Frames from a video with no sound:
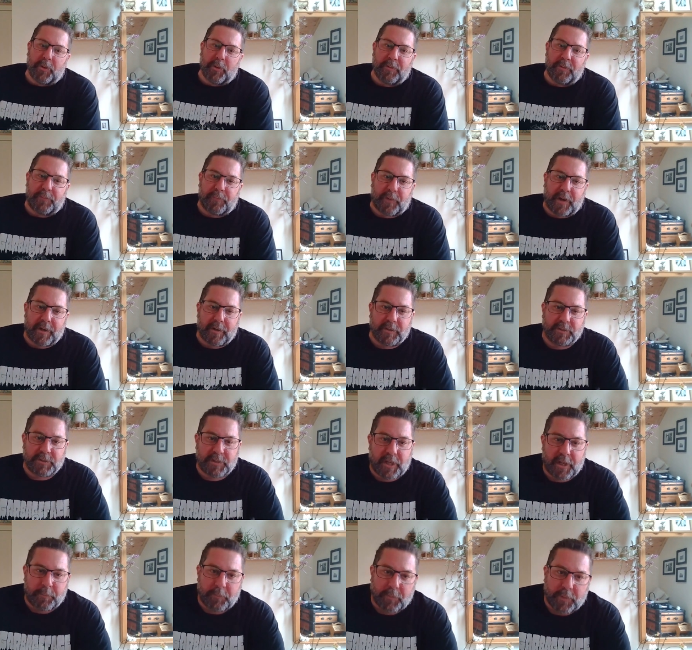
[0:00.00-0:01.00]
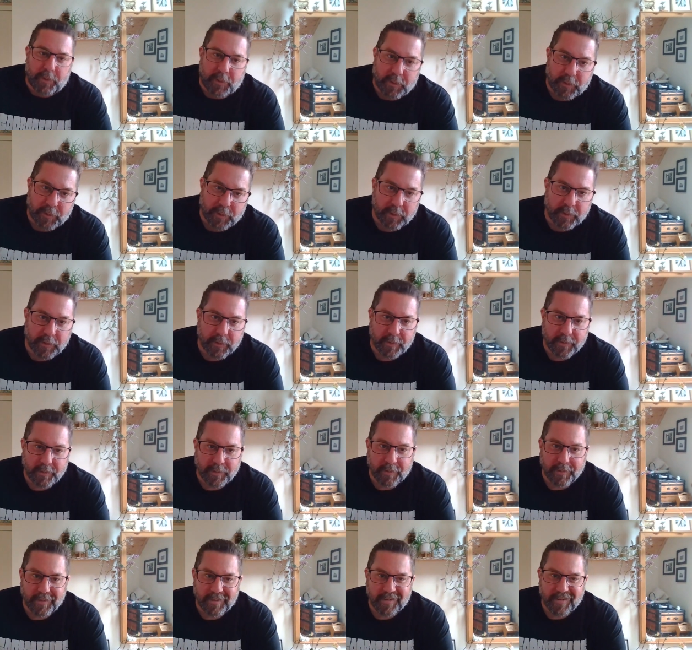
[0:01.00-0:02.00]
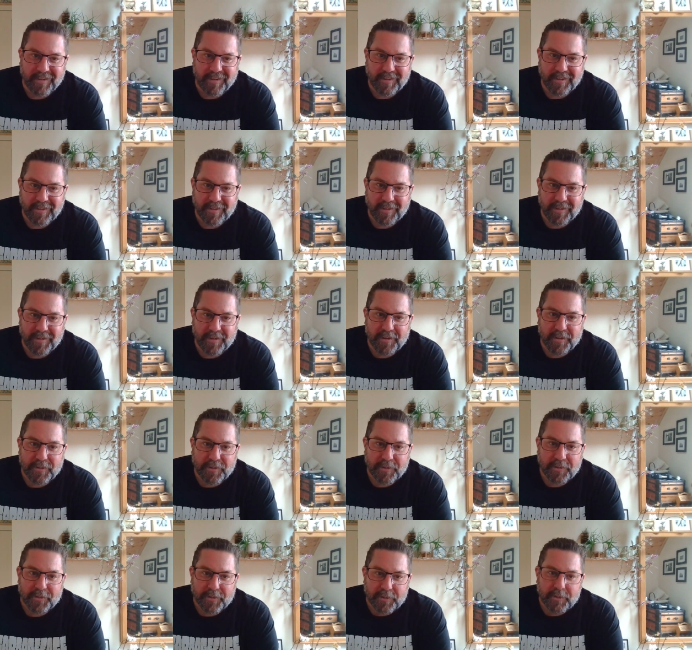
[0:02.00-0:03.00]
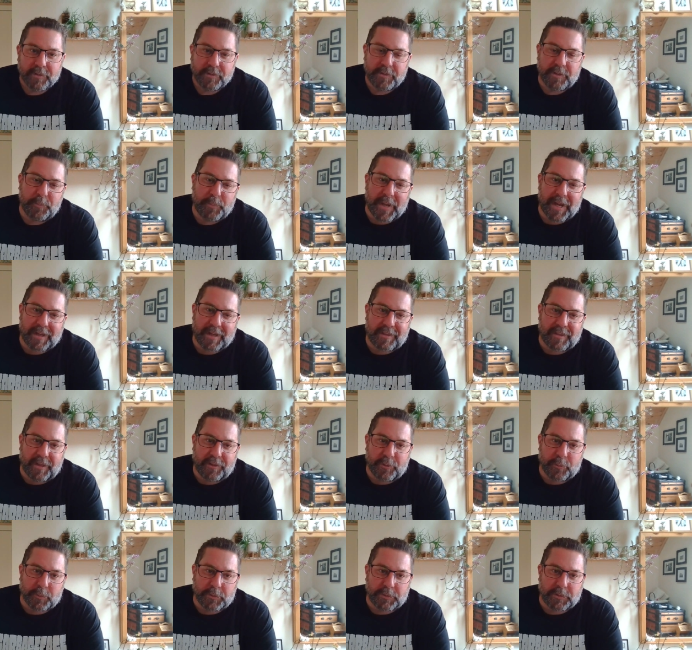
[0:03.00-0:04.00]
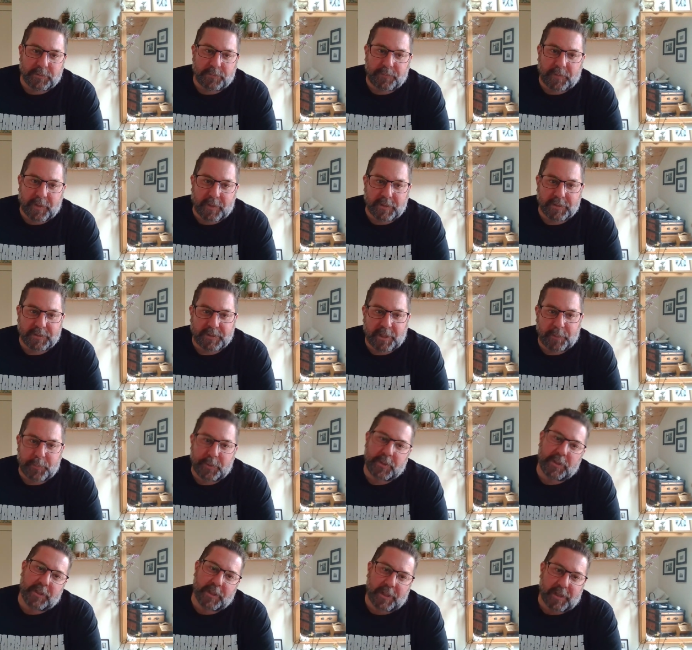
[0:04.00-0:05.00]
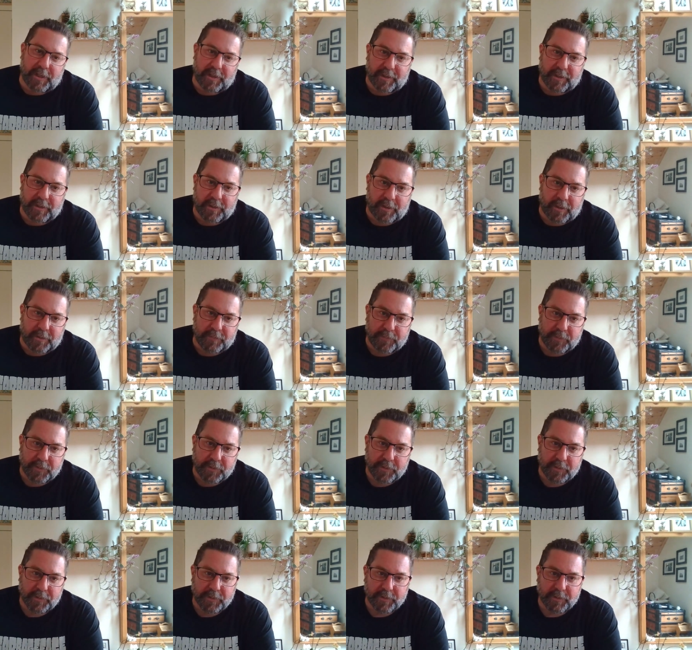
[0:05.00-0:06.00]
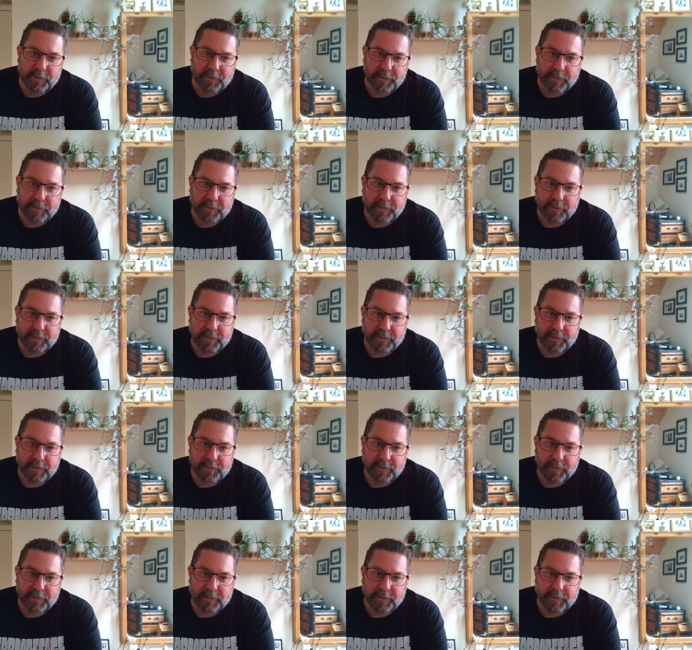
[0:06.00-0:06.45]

and, the fire escape? Yep. Yep. See, back then there was the fire escape and then they cut it off. Yep.